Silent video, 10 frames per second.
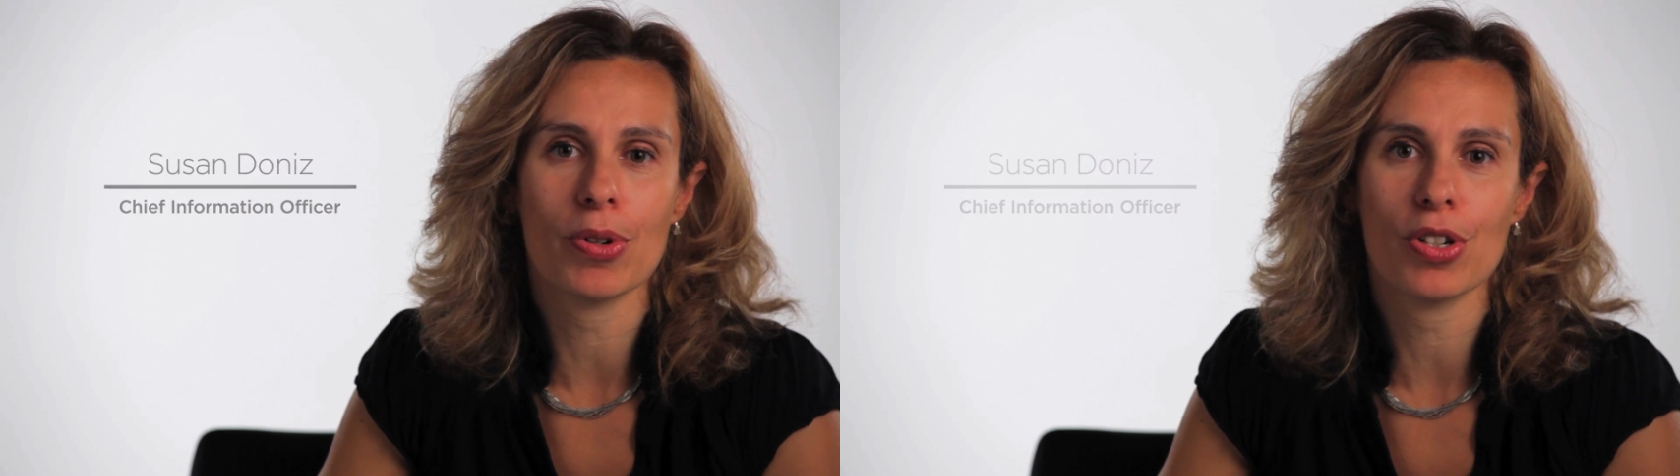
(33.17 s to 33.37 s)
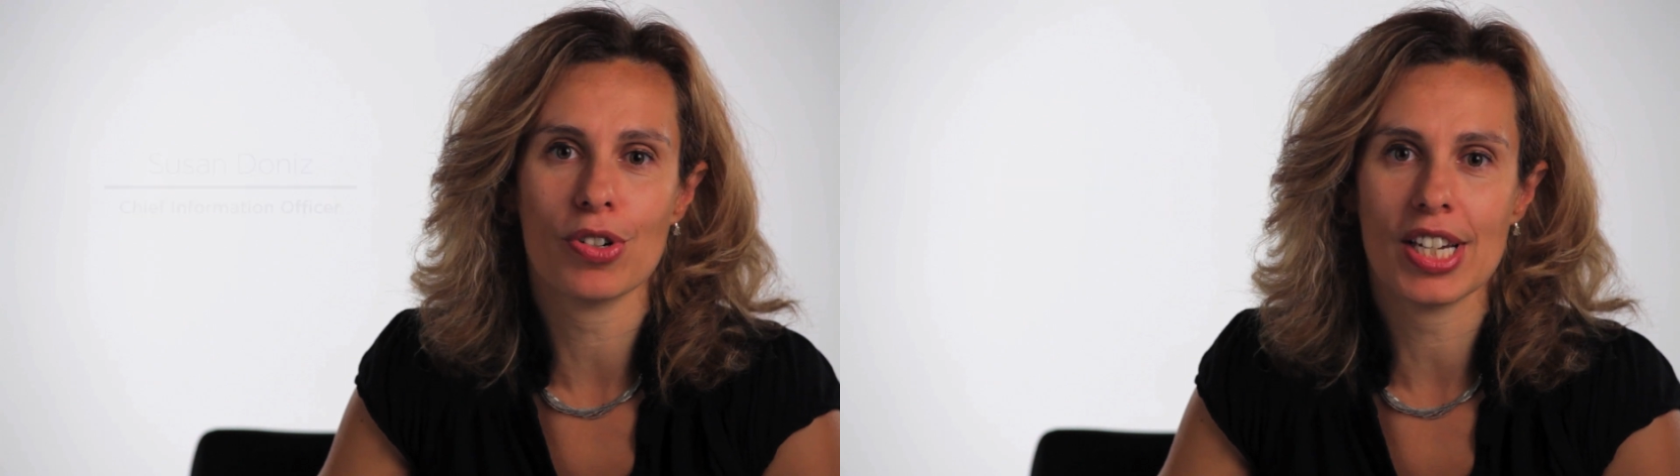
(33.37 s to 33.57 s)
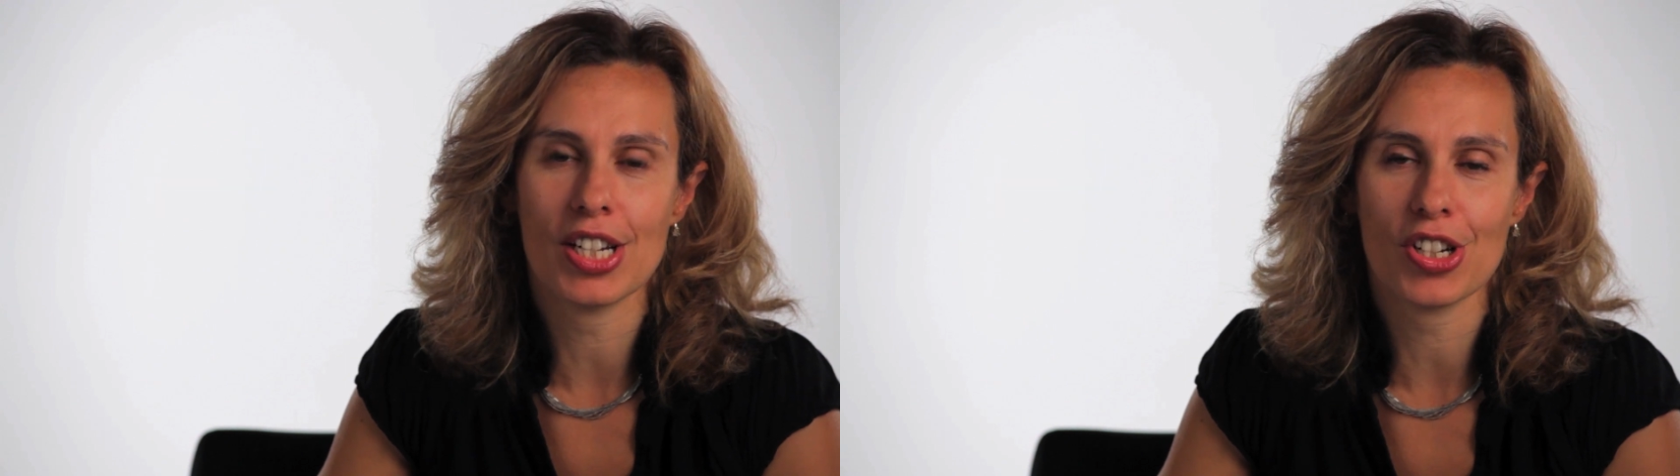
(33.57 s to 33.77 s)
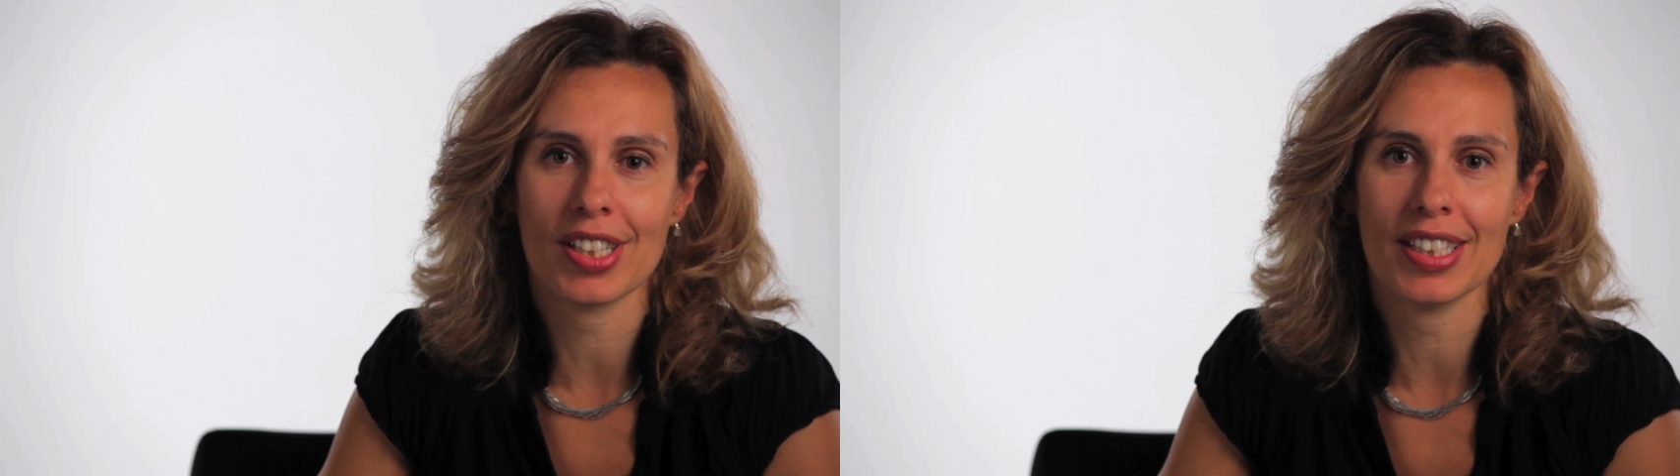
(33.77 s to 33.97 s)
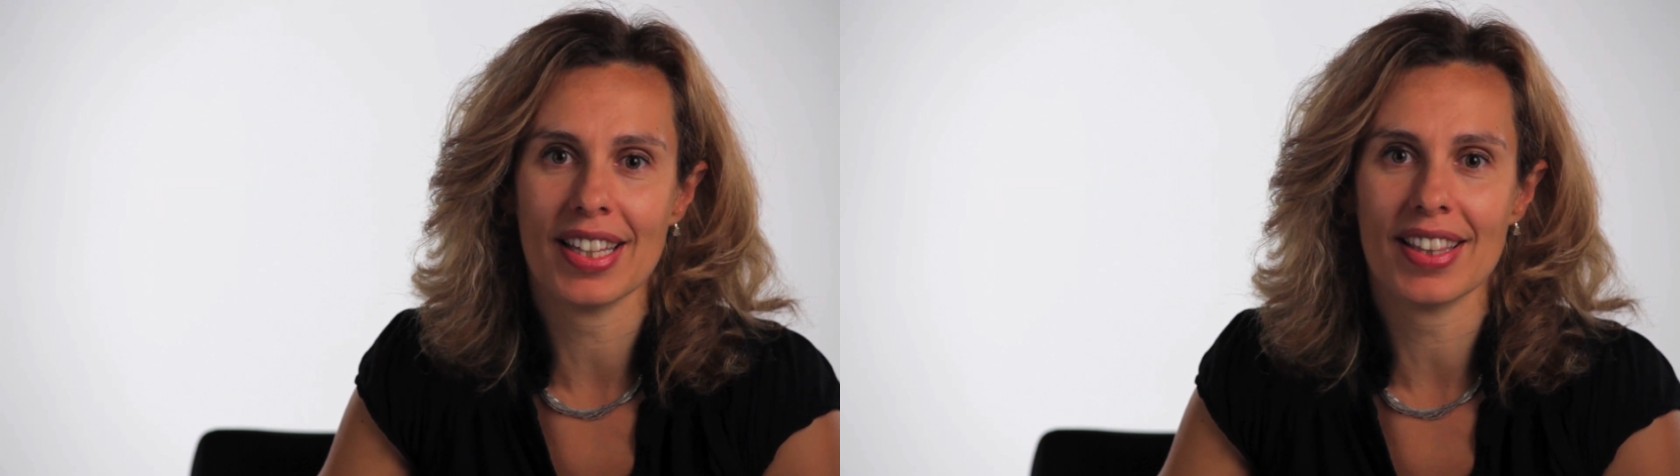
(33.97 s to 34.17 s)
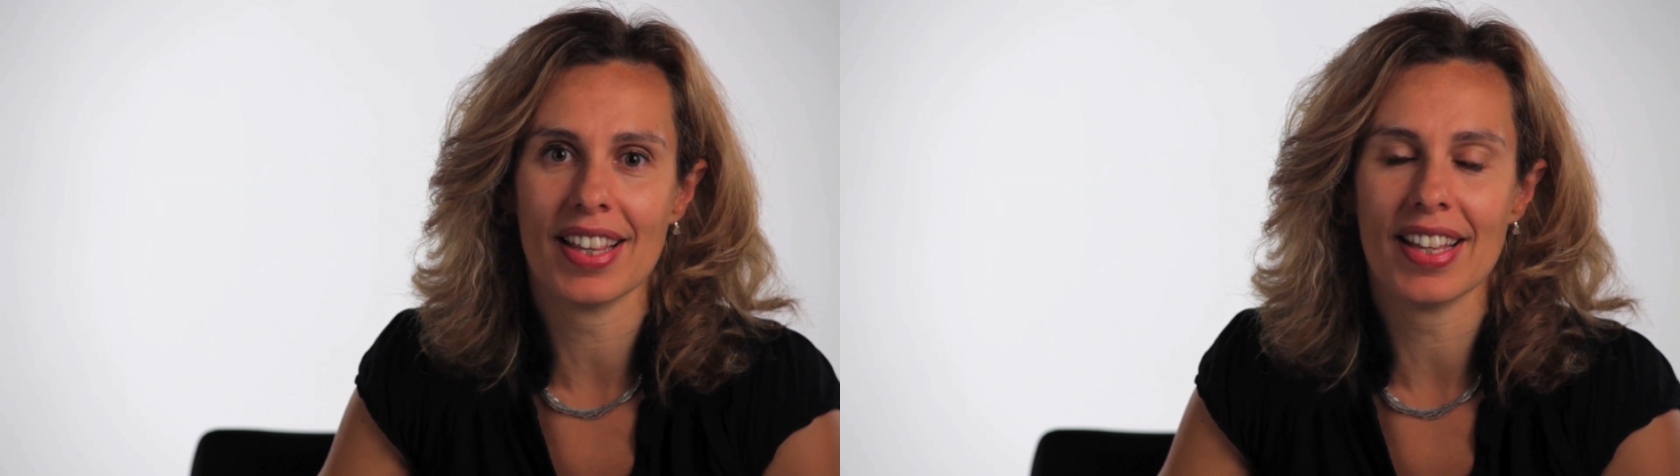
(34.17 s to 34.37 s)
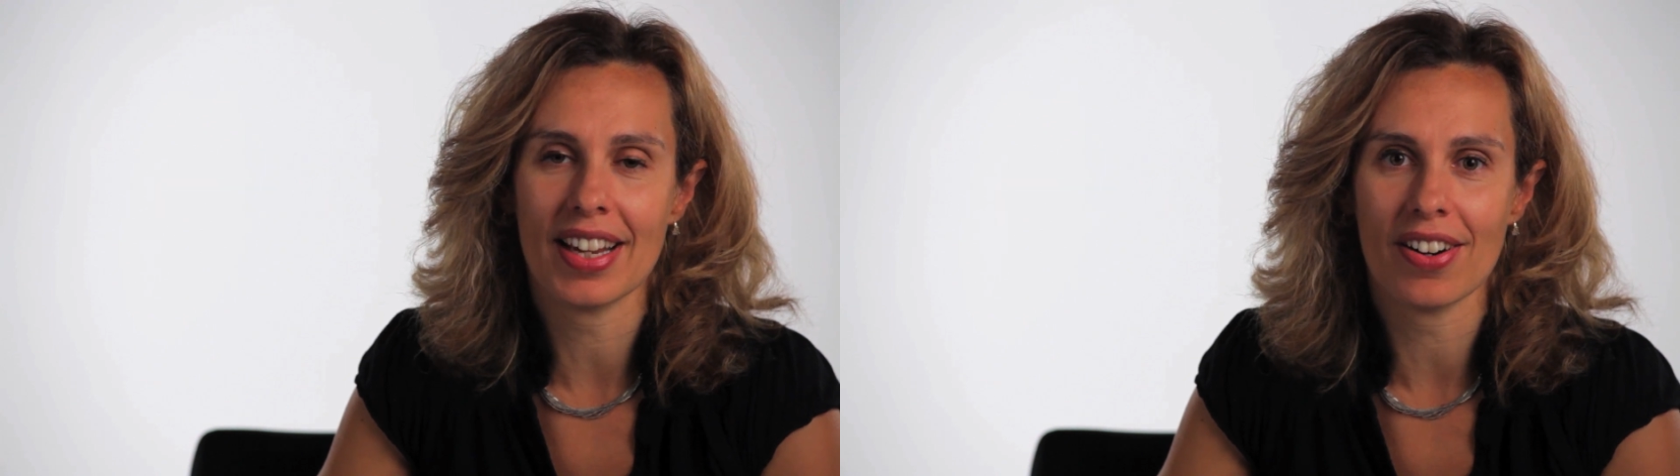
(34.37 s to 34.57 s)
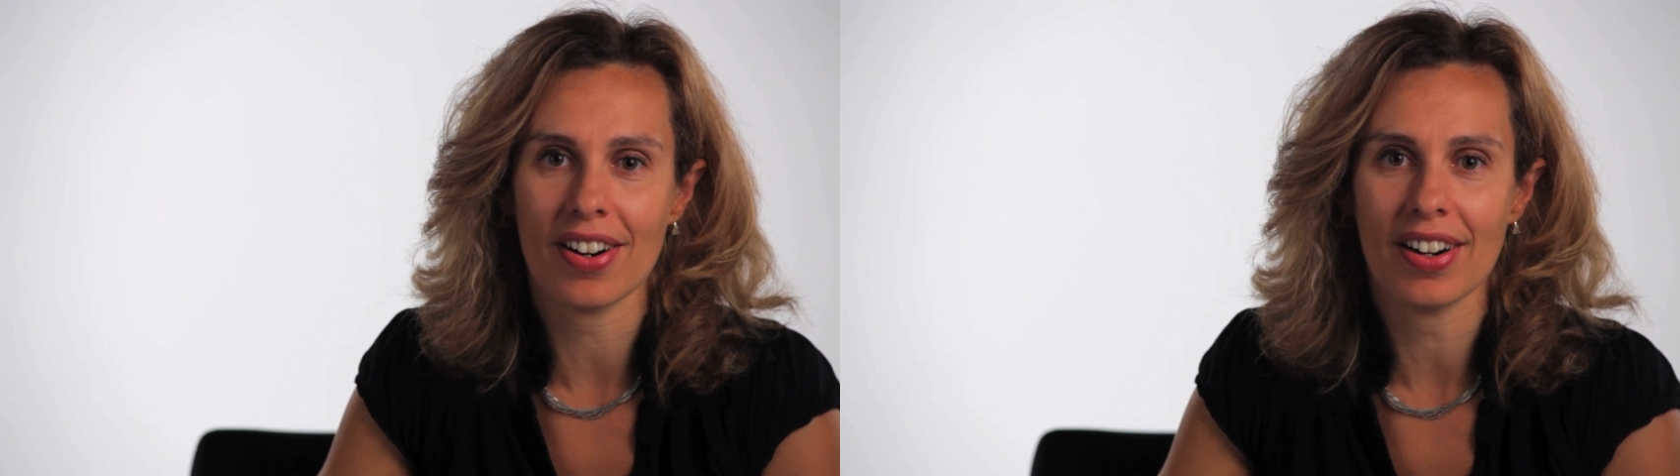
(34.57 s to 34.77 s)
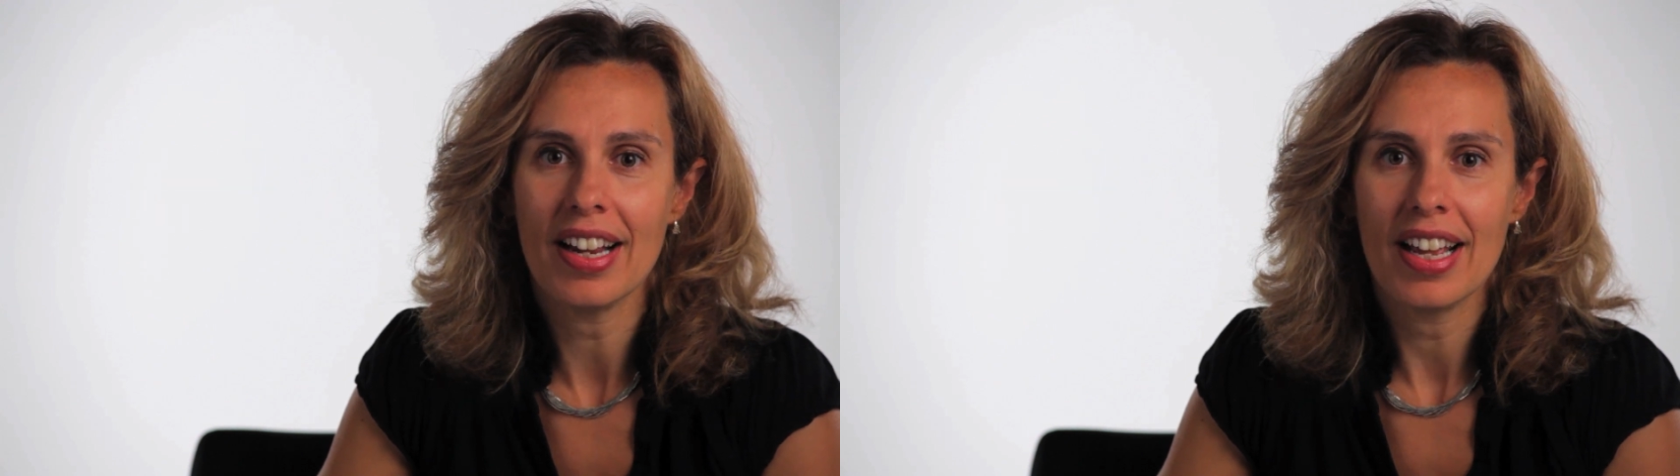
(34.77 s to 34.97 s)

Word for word: strategically than they are.